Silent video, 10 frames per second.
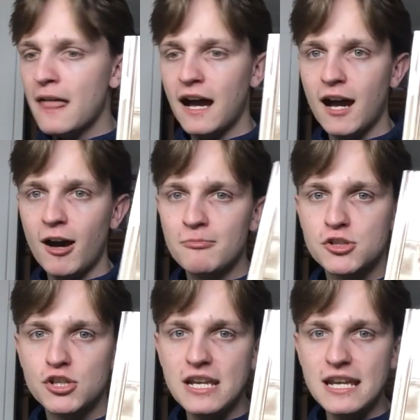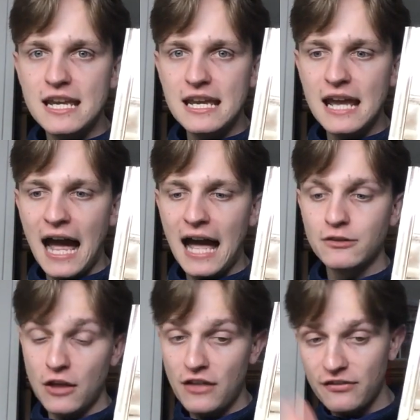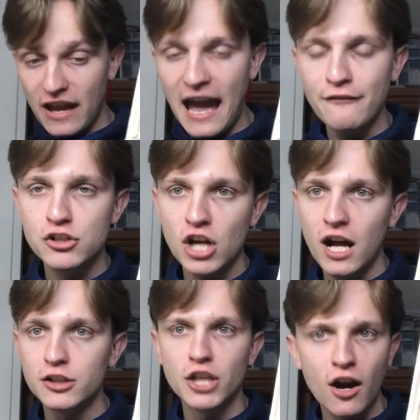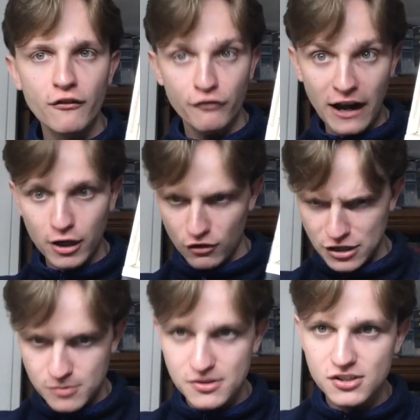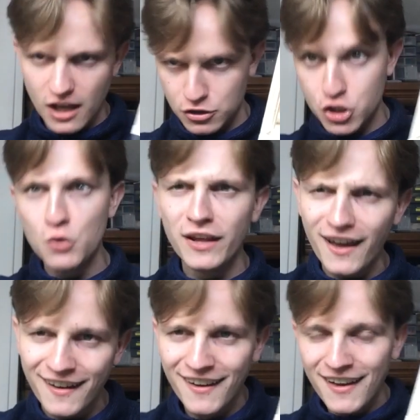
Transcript: They have a child, young Frank Gresham Jr.,